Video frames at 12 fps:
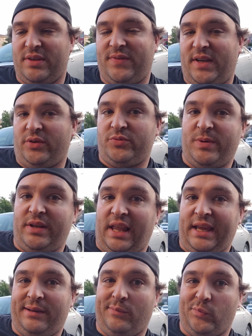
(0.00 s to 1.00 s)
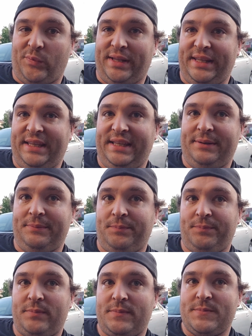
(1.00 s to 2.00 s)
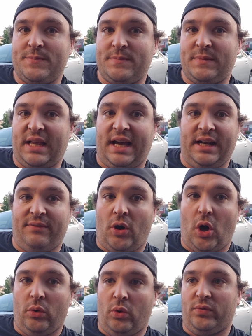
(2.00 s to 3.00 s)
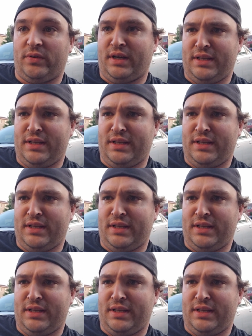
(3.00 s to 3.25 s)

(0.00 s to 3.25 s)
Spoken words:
This video has been like really kind of all over.